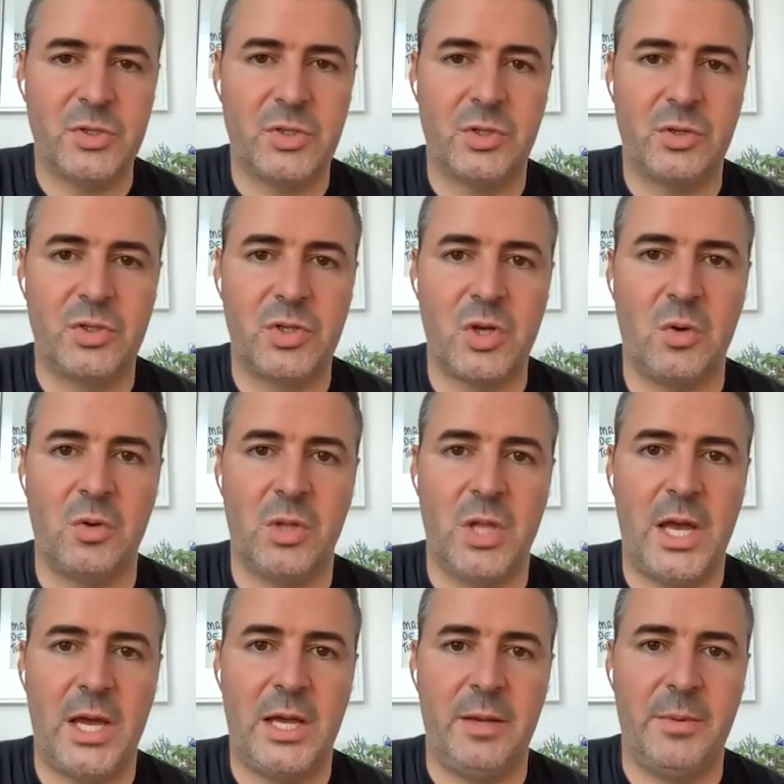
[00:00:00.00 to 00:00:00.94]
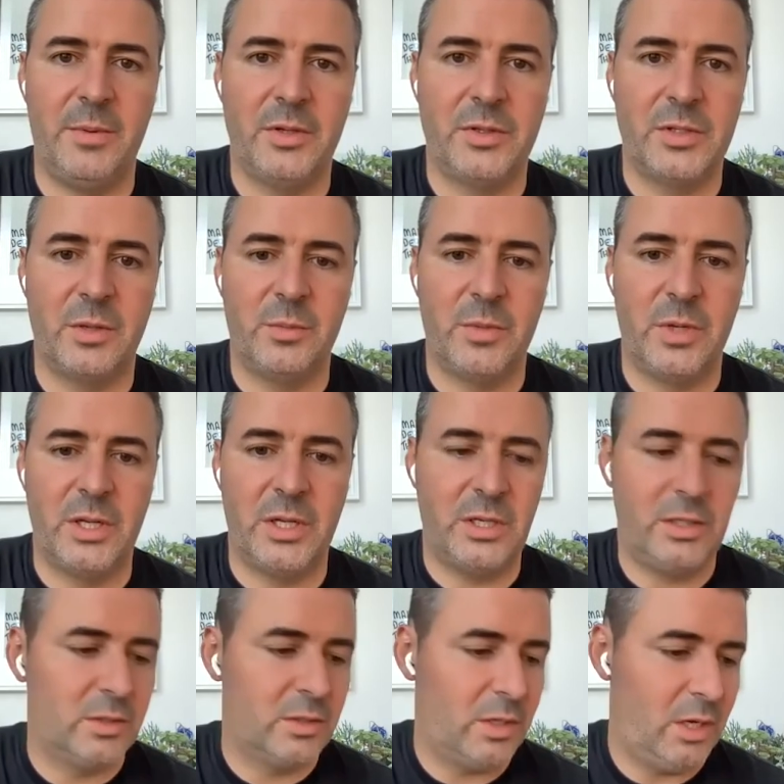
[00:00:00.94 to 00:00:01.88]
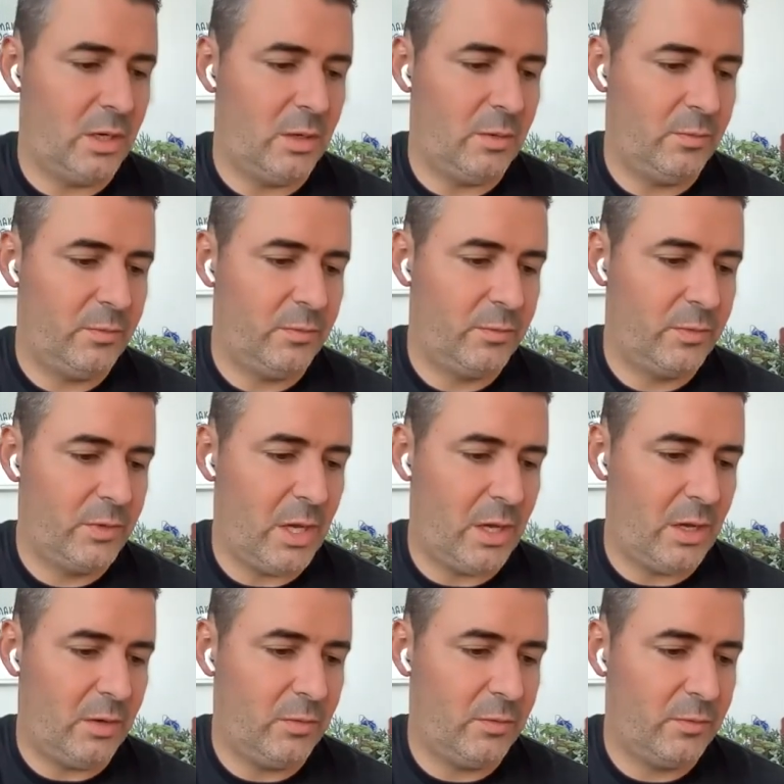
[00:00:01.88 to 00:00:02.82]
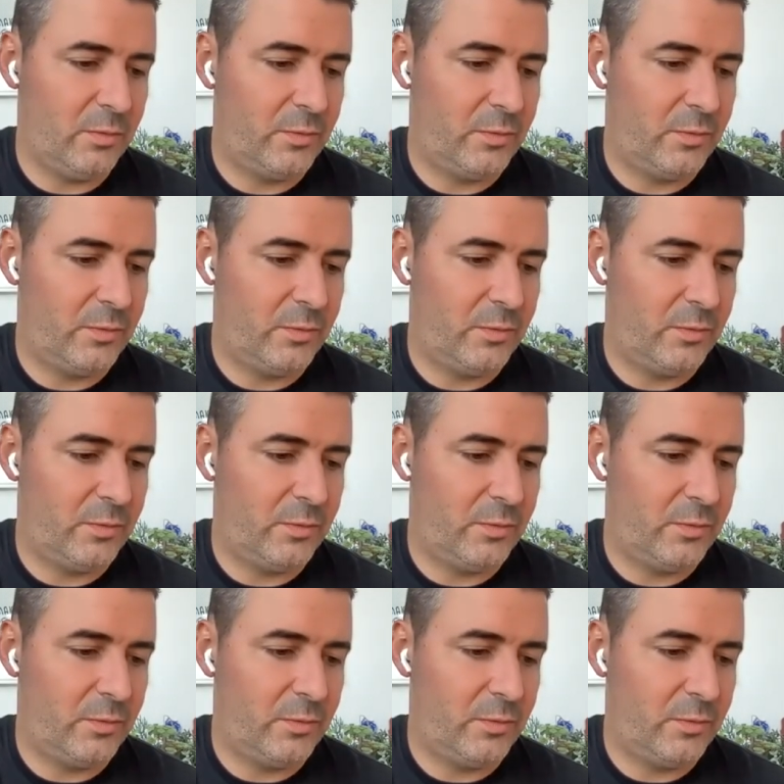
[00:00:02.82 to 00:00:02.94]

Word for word: So don't lie about somebody. Um, yeah.